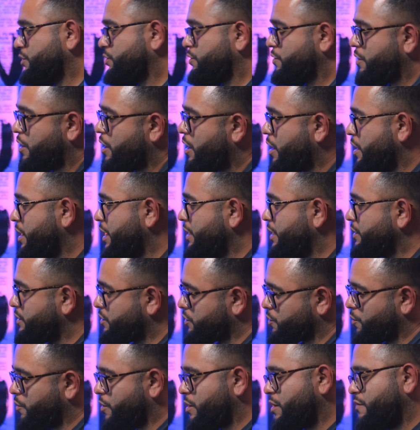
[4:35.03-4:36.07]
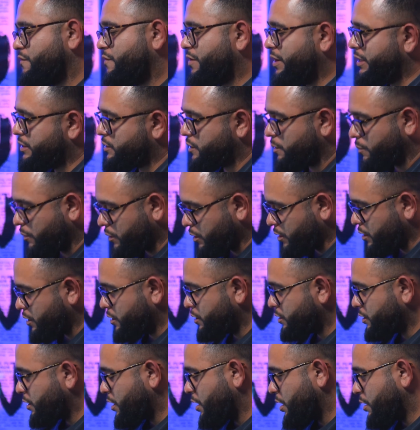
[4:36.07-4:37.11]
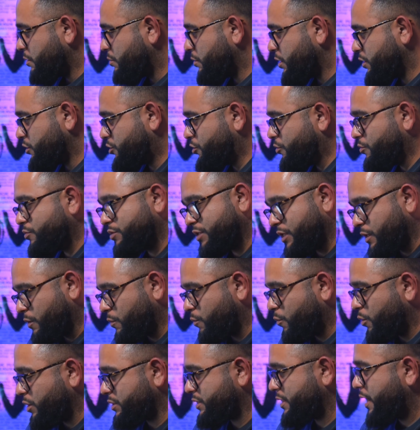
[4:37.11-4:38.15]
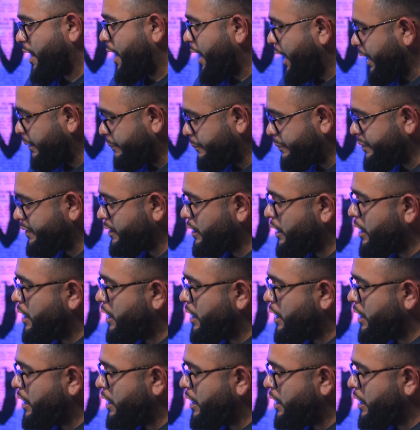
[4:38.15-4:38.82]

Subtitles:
So the heart and the square are very similar, and choosing what type